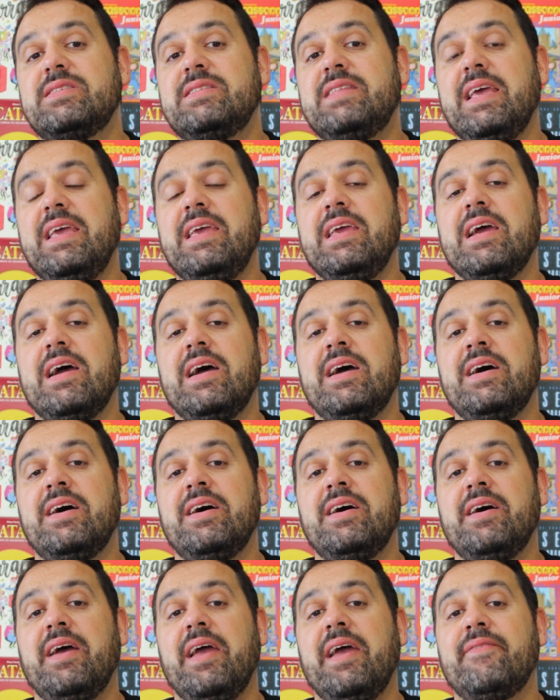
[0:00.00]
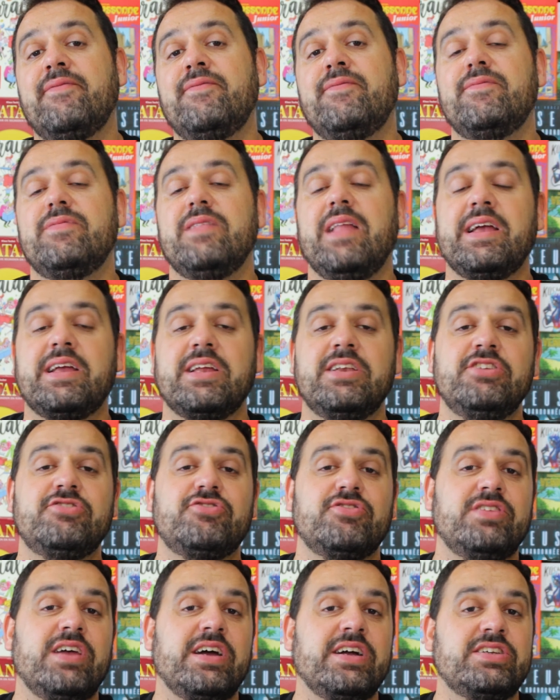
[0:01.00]
they have like an
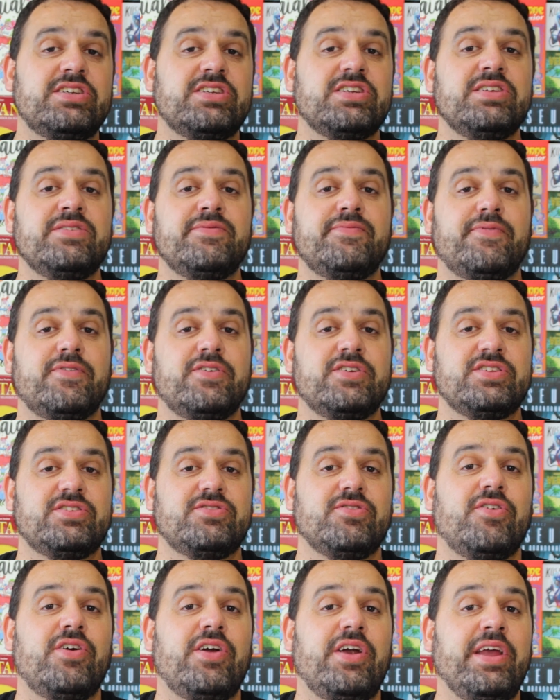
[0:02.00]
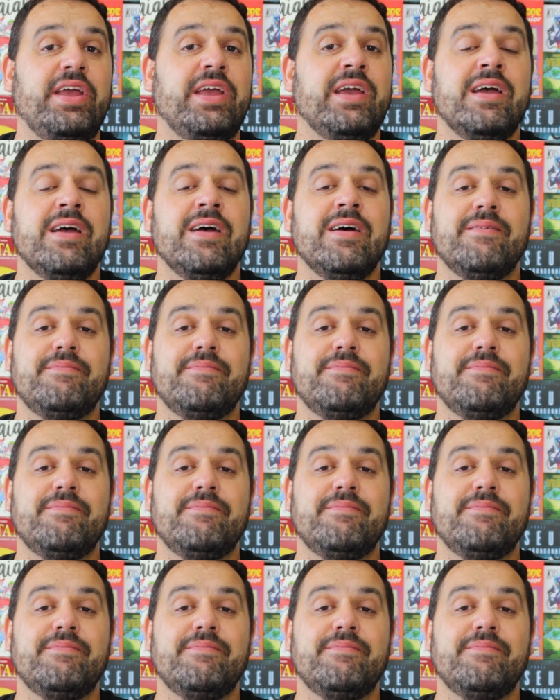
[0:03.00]
introduction for a story,